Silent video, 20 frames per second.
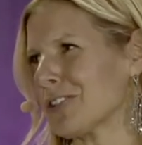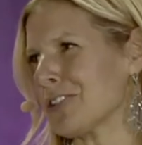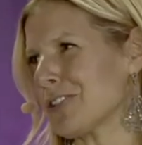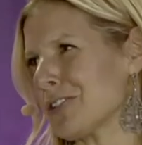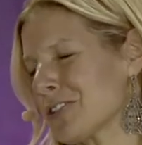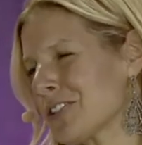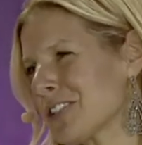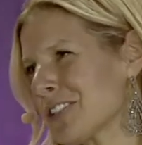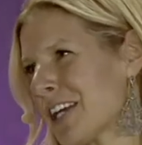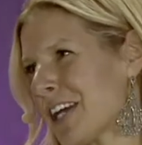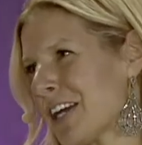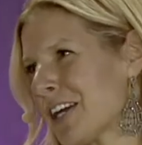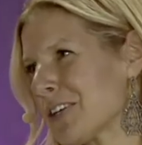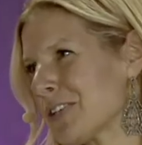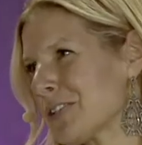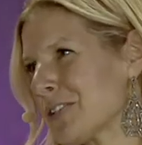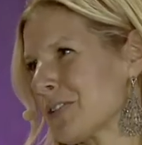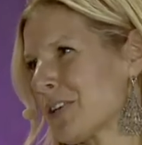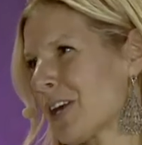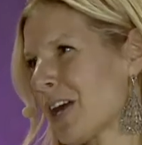You should
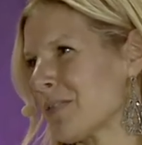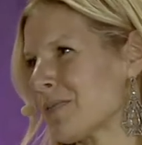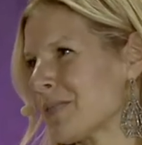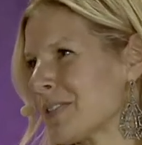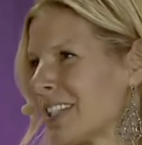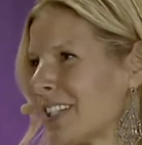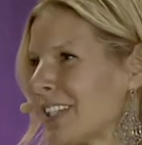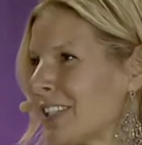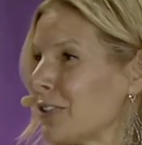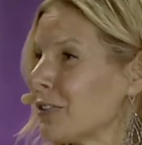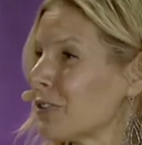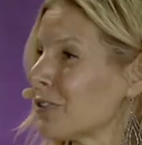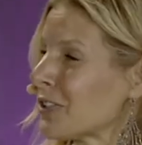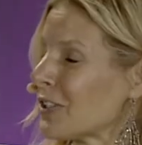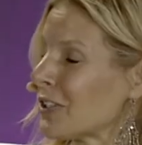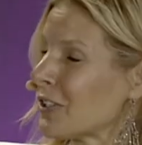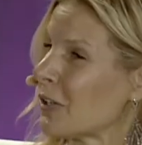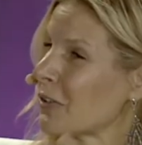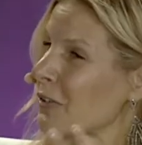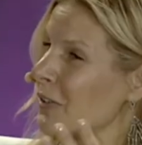care who comes in, you
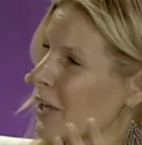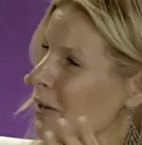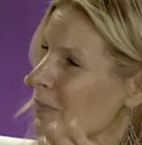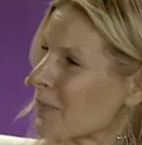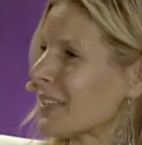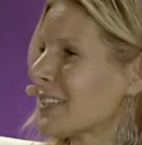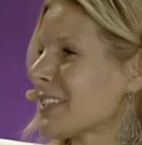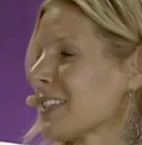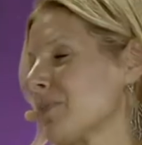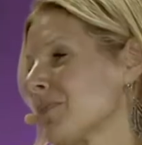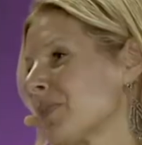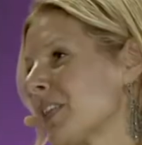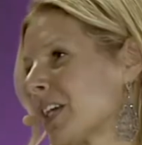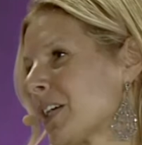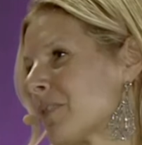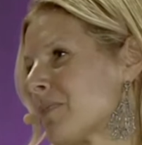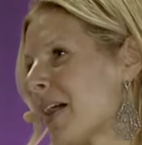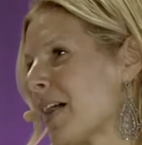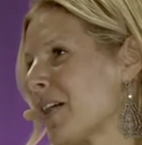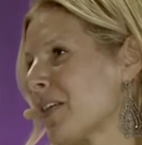should know them and
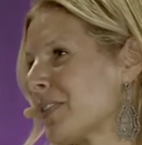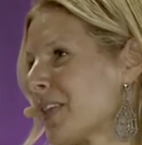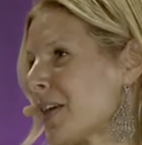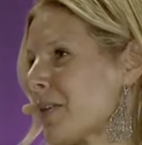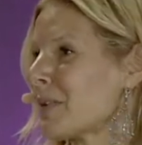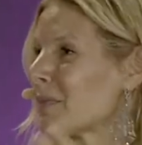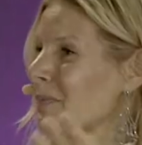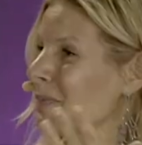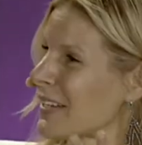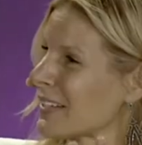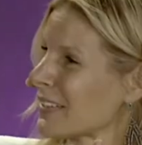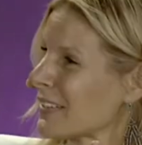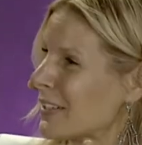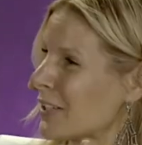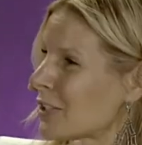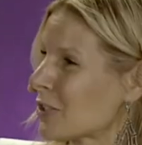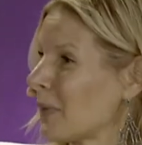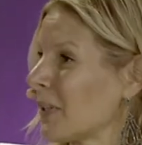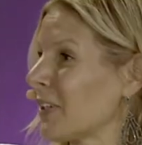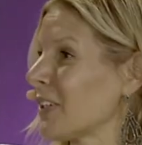something about them and make the
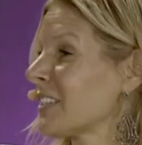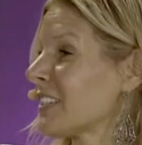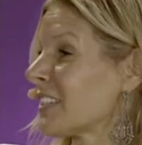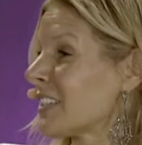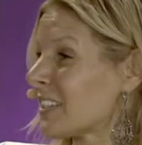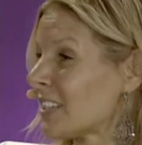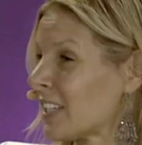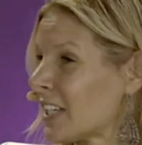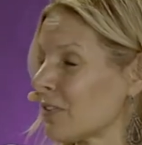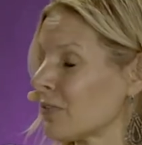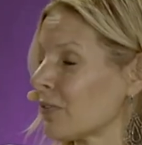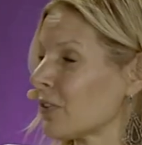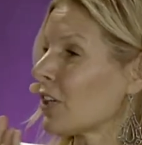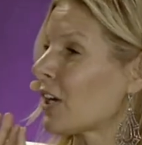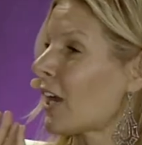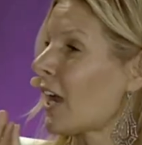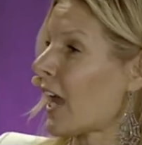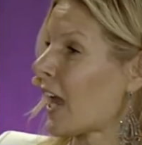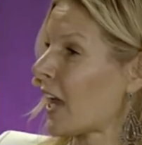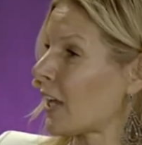experiences
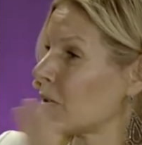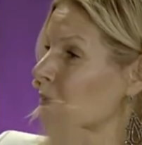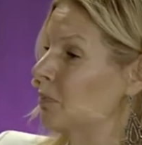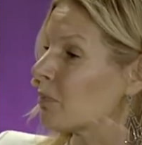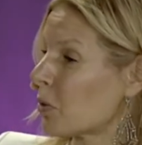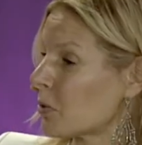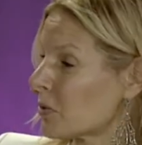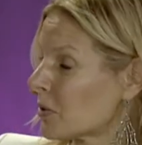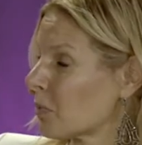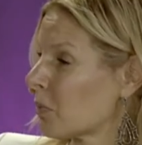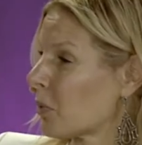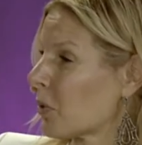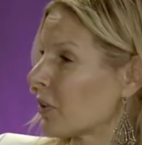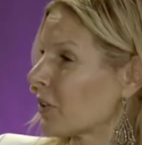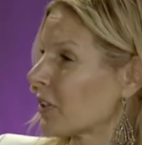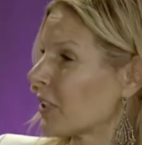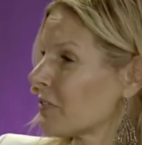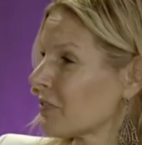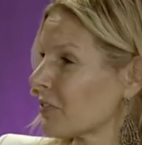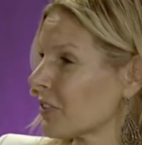safer and most
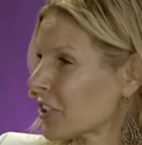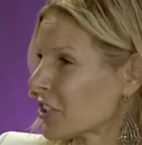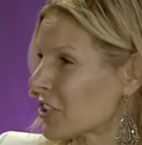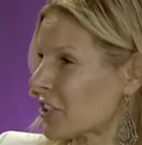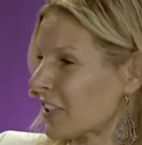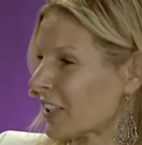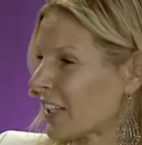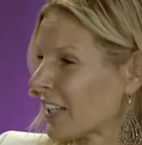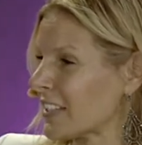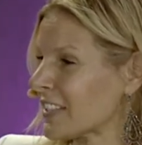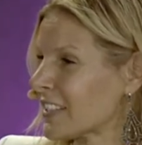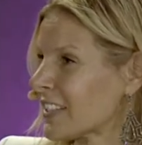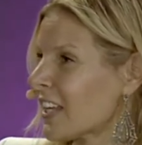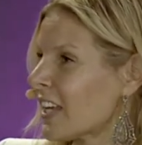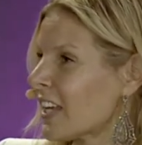importantly, frictionless.